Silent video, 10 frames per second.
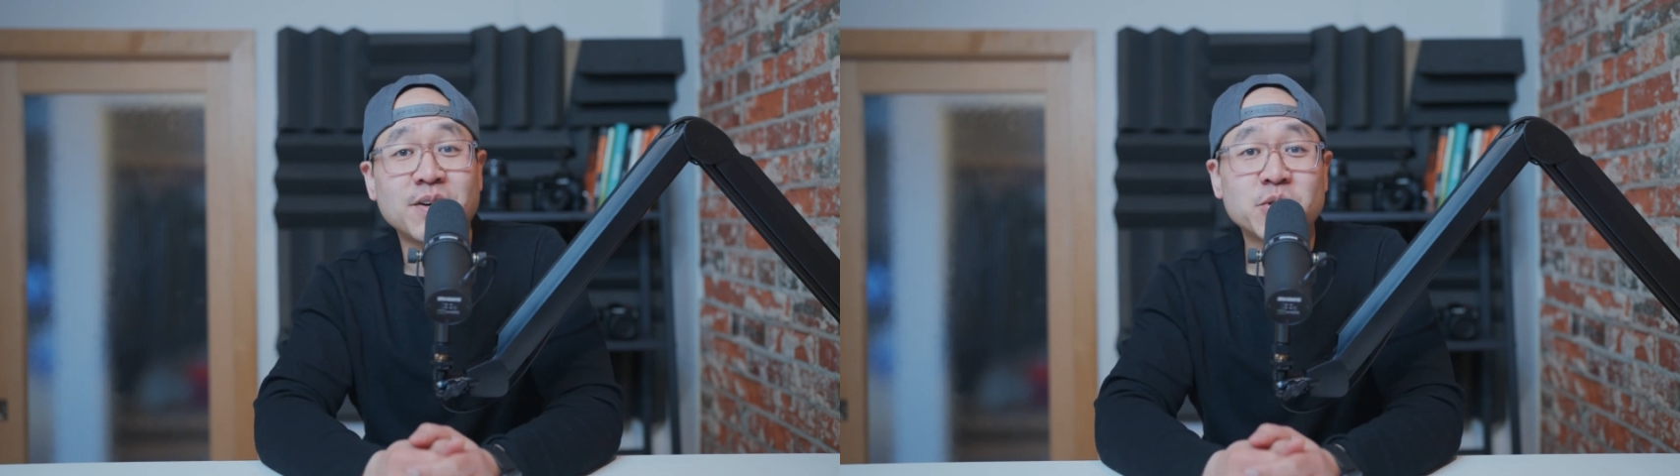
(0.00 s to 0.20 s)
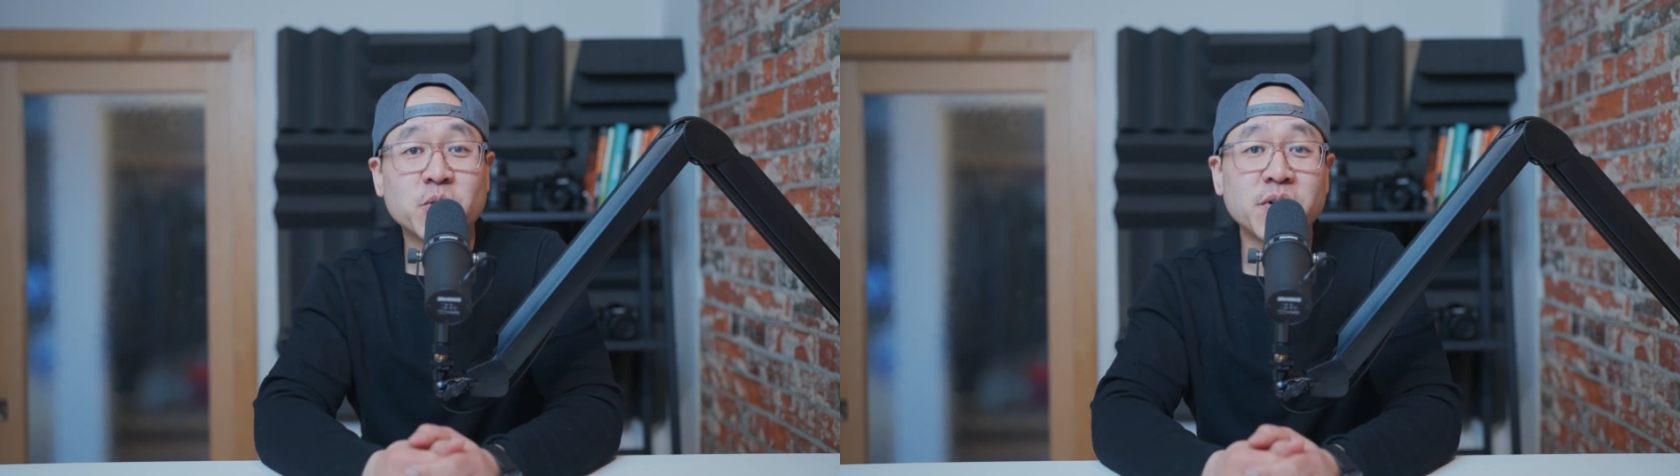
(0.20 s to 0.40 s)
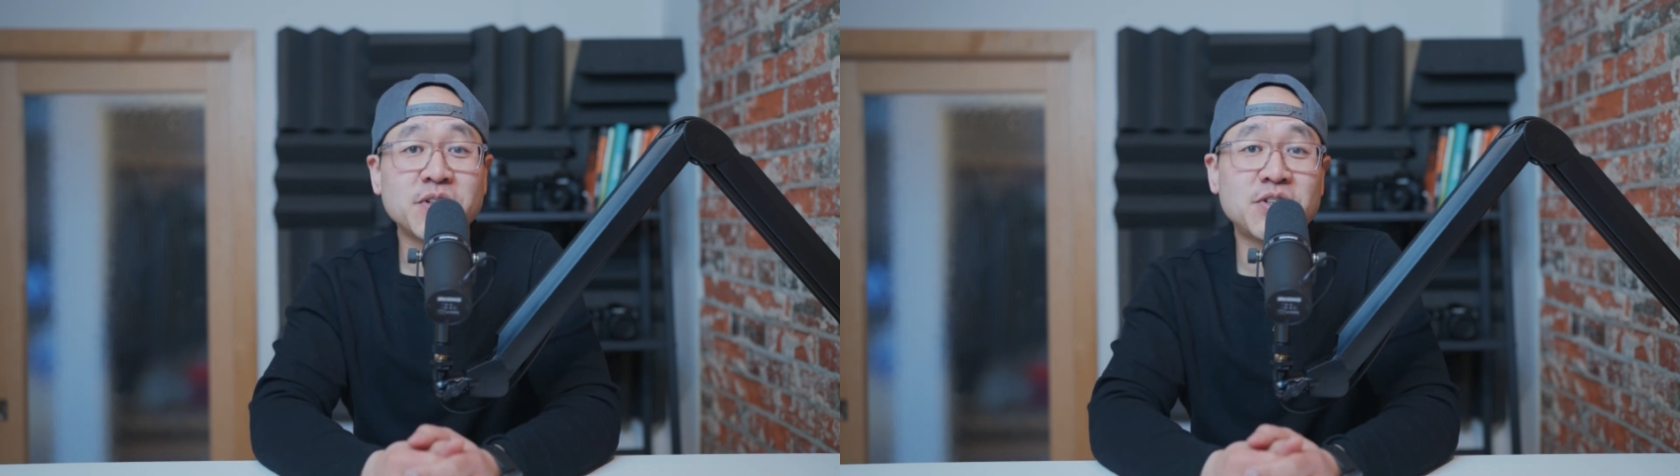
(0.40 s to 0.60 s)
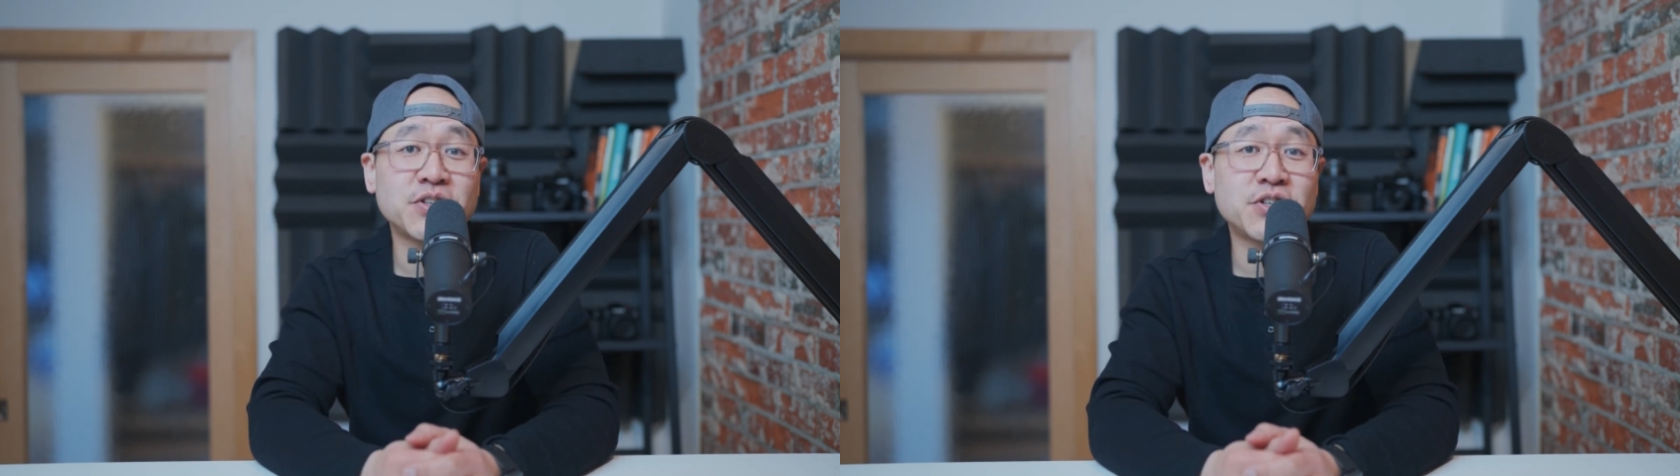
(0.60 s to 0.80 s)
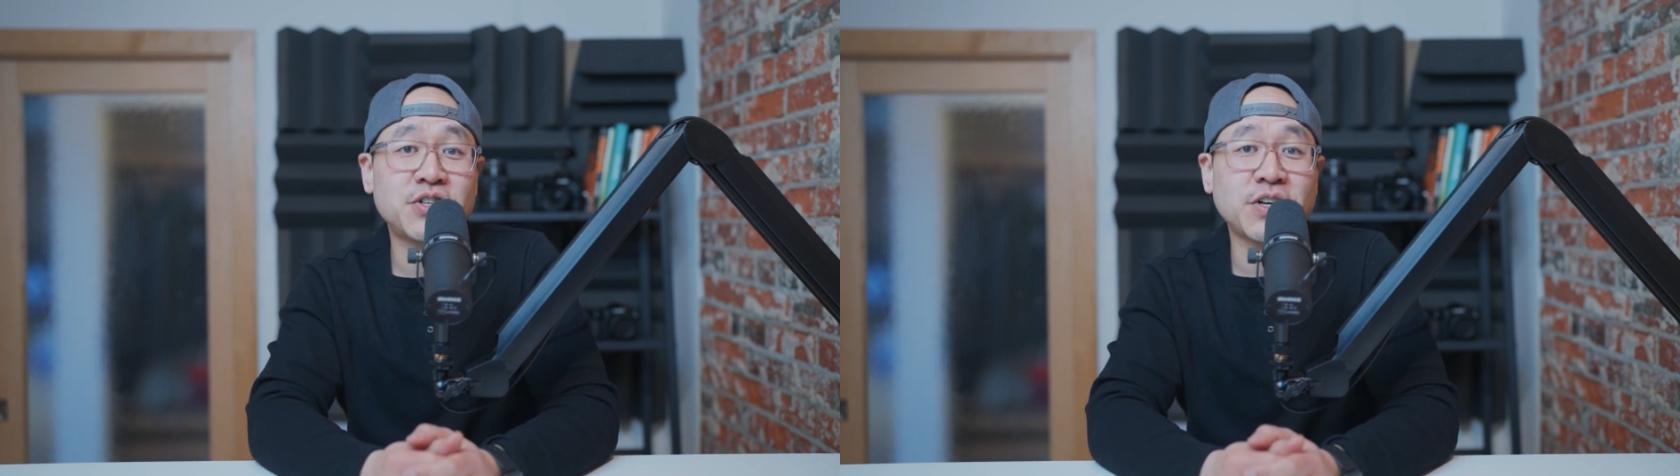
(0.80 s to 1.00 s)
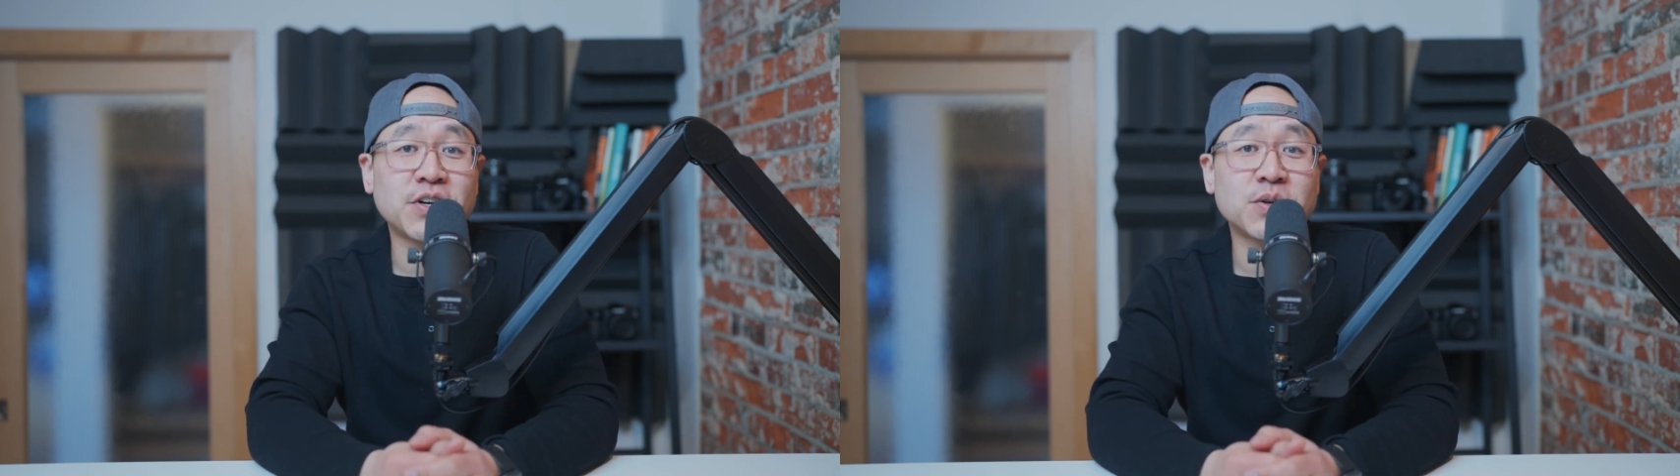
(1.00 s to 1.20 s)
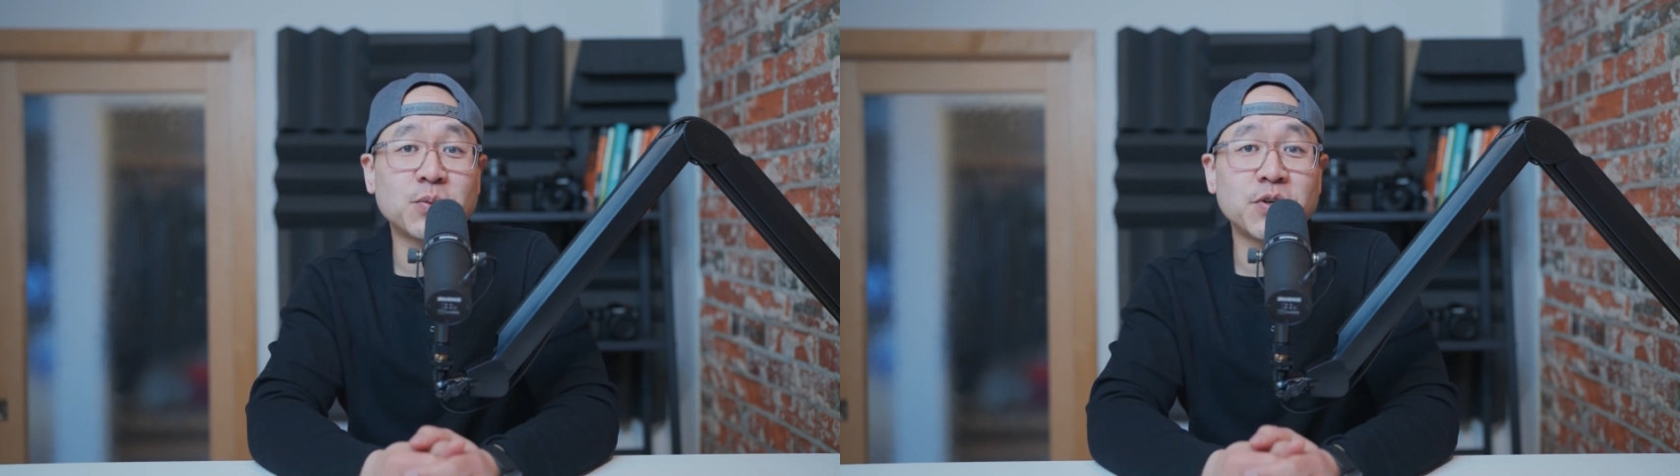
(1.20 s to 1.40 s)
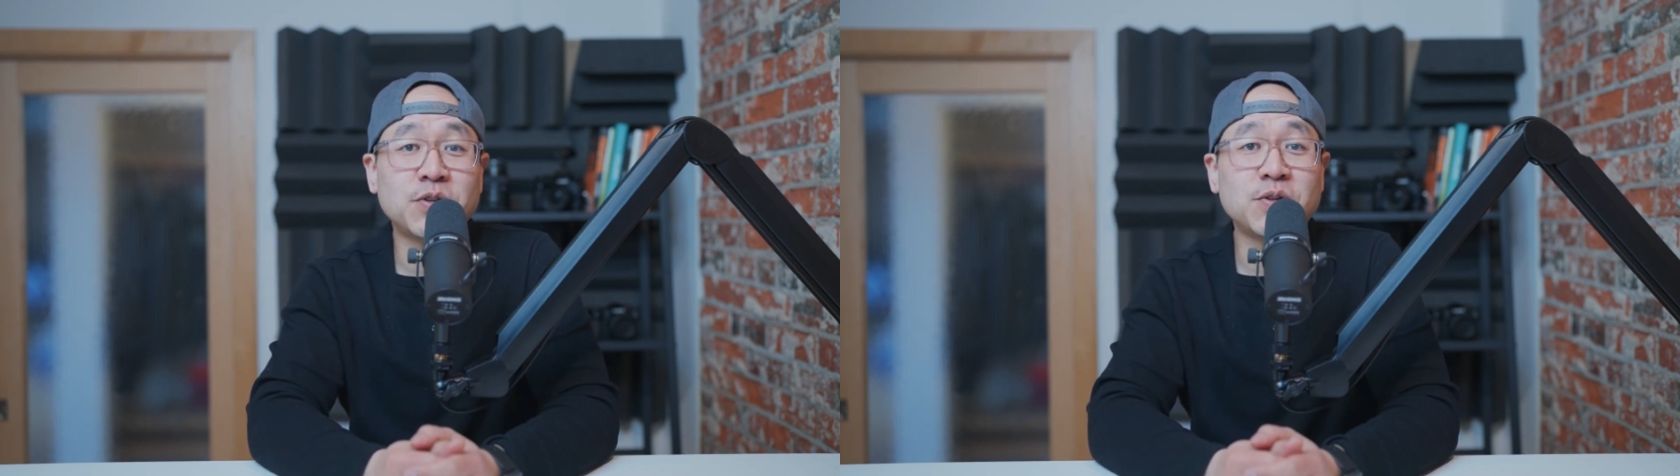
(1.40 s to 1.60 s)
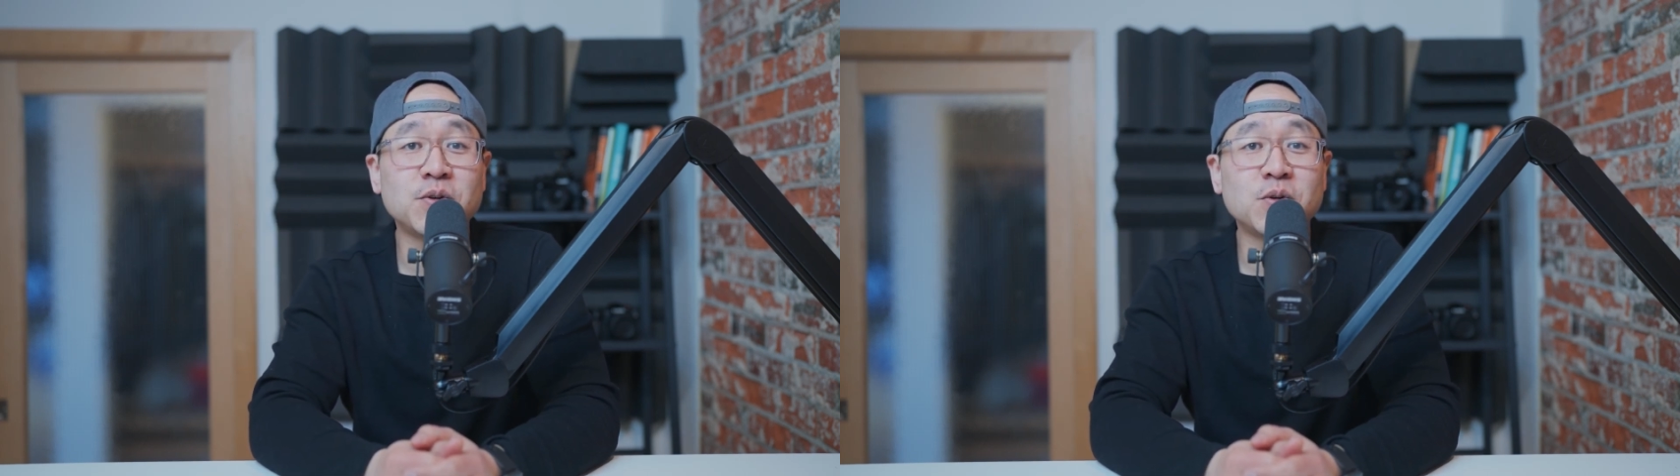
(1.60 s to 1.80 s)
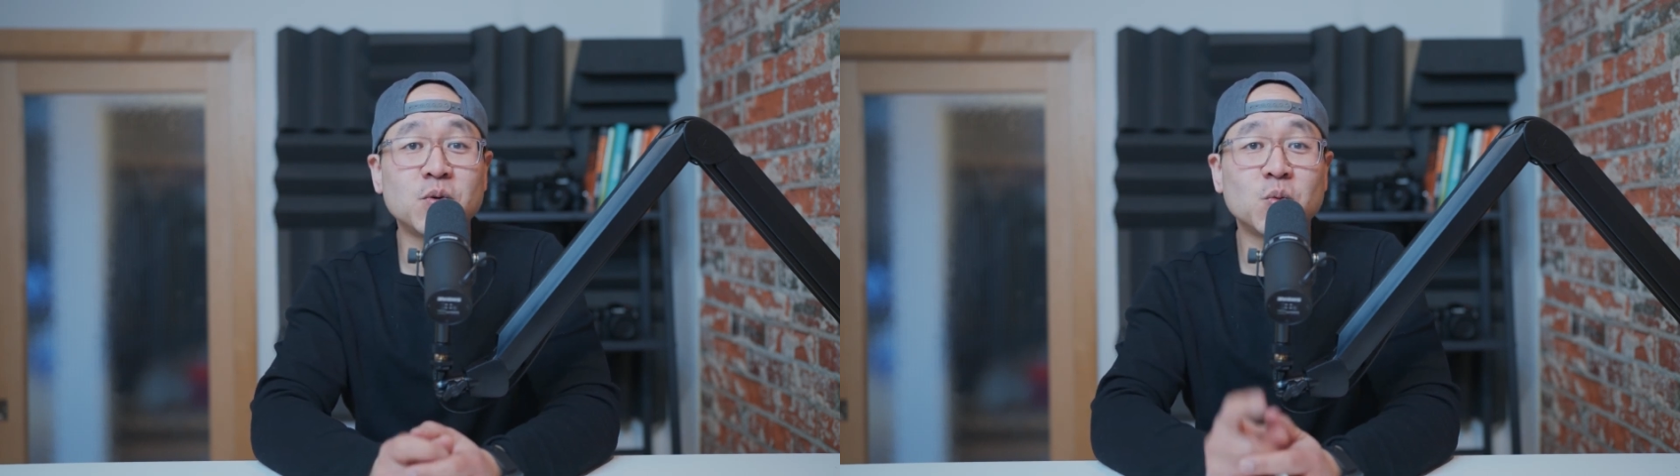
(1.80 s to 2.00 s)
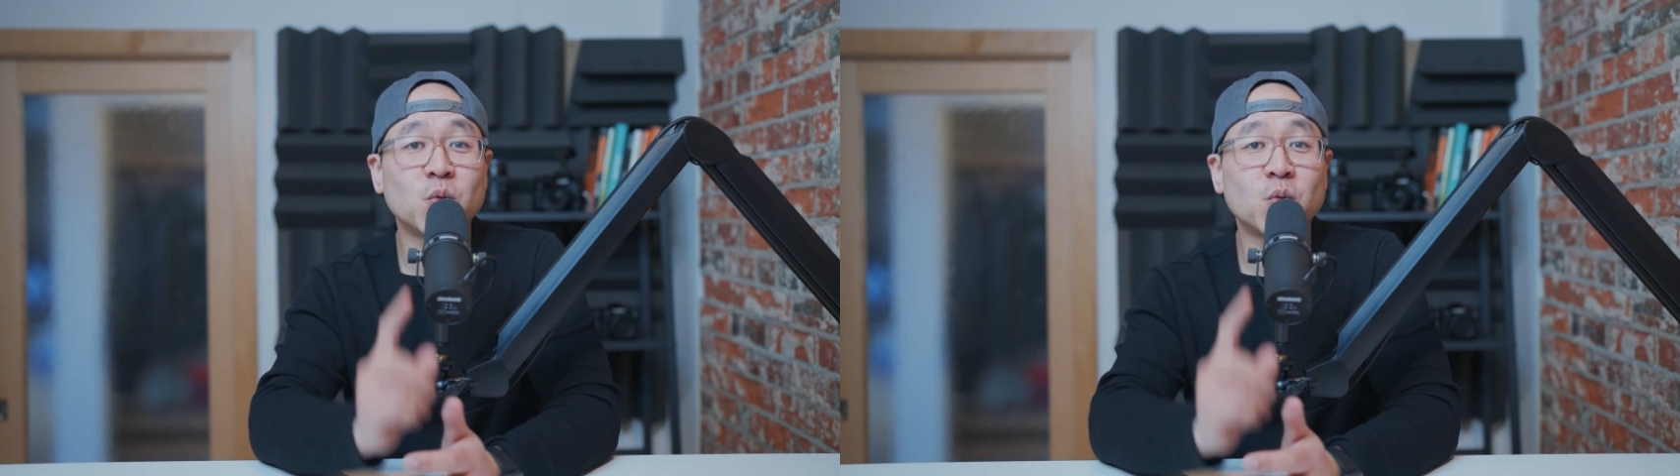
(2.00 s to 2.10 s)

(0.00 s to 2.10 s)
I was going to share with you